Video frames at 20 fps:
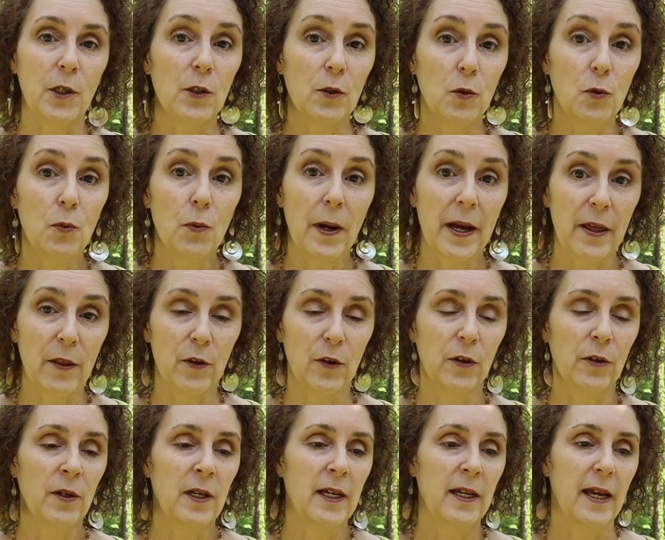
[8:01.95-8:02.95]
cool
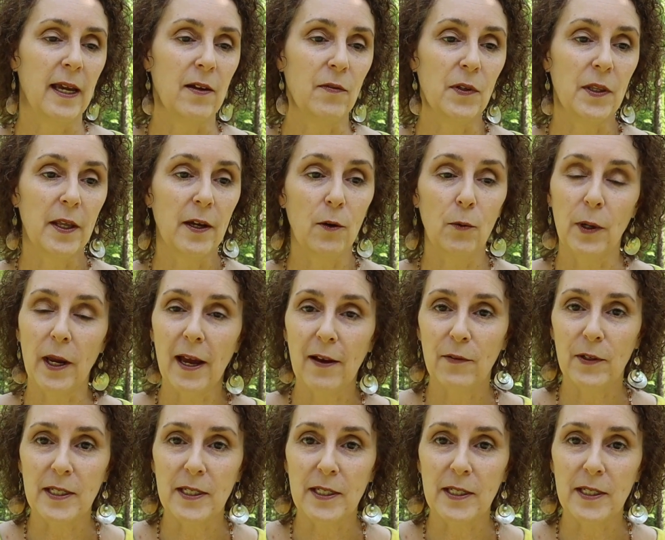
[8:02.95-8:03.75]
weather, even though we have